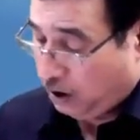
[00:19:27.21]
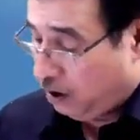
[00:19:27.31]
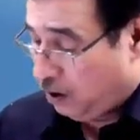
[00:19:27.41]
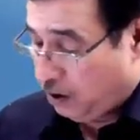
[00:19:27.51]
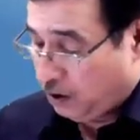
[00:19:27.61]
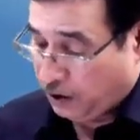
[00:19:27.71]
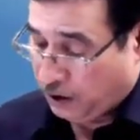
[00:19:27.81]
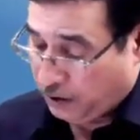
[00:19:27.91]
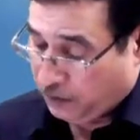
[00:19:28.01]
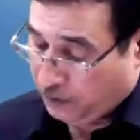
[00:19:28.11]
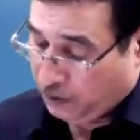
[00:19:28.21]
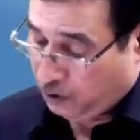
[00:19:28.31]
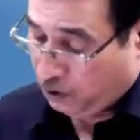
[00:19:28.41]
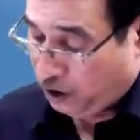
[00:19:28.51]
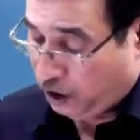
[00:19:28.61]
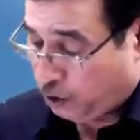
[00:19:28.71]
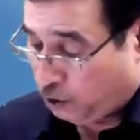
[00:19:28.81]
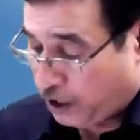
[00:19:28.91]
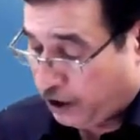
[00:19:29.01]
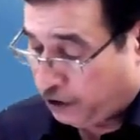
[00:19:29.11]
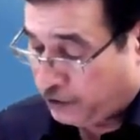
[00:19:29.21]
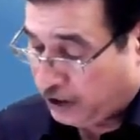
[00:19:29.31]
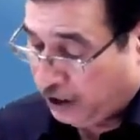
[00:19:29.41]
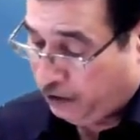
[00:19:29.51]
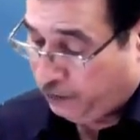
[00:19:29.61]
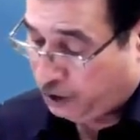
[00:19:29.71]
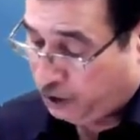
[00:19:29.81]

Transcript: Okay, no need to write receipt.